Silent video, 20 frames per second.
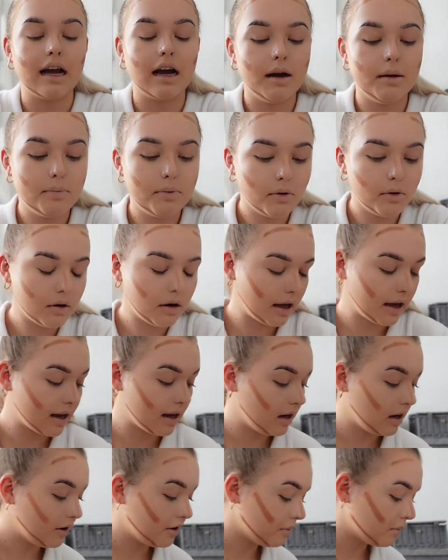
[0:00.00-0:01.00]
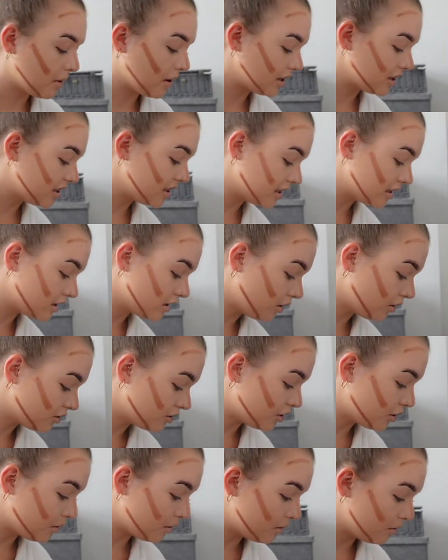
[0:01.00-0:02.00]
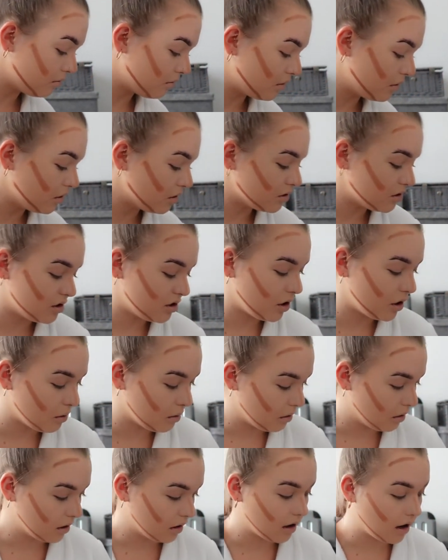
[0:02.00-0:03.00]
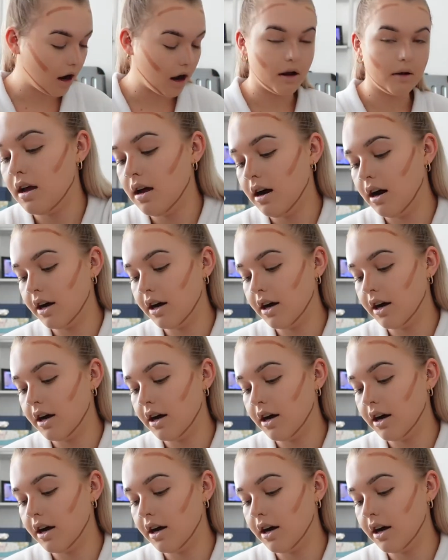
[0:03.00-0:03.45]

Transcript: I bought like a load of brushes not too, well not too long ago.